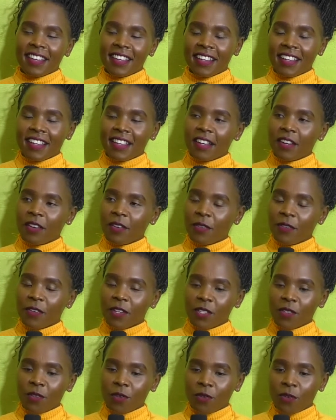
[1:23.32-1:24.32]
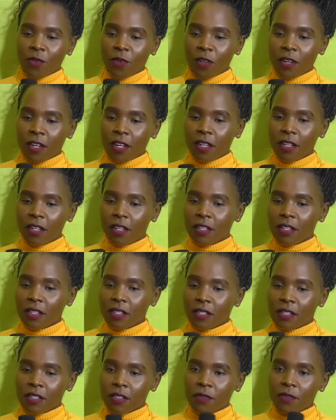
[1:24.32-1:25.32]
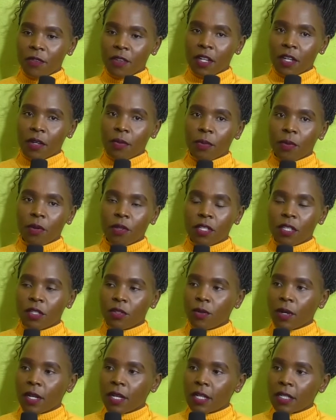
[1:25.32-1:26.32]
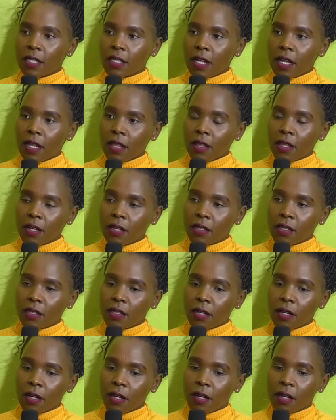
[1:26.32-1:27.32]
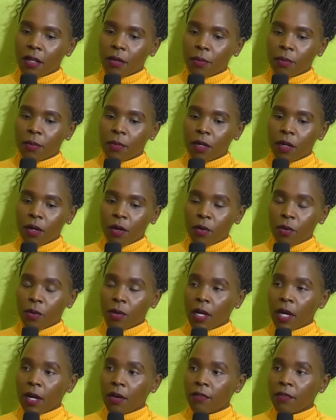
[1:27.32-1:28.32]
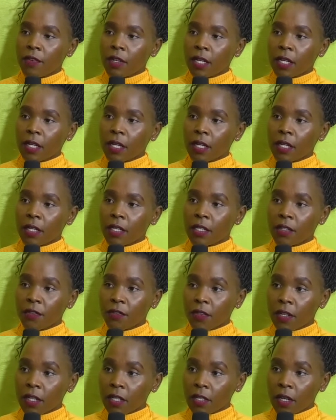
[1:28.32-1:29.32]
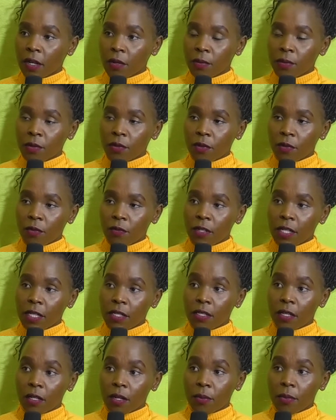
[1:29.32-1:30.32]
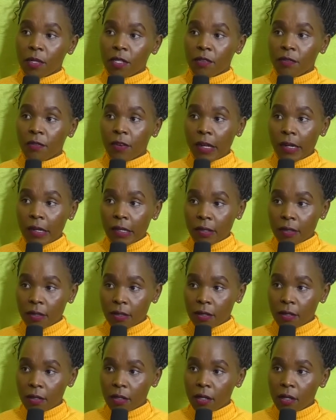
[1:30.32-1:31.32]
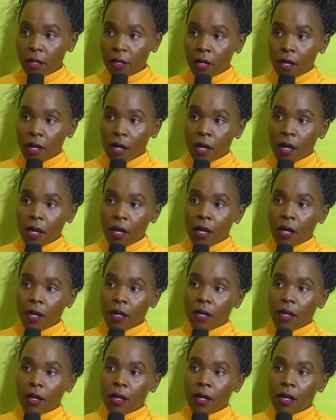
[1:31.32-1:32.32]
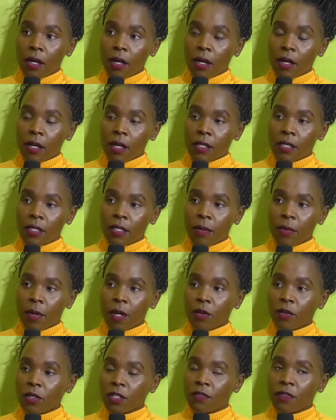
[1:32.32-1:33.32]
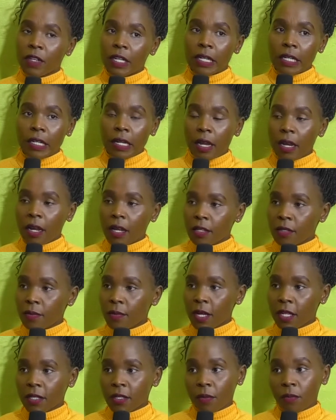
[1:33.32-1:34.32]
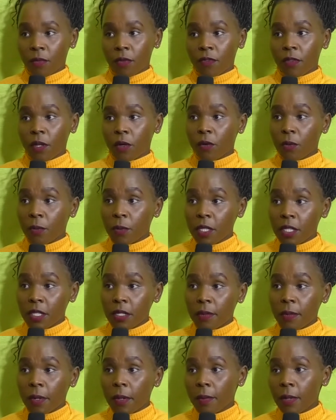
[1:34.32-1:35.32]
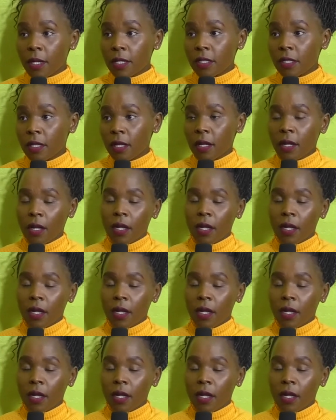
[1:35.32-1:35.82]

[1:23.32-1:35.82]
Yeah, first of all, it's very important to understand that we have different types of gender-based violence, and some are not even realized by some of the community members.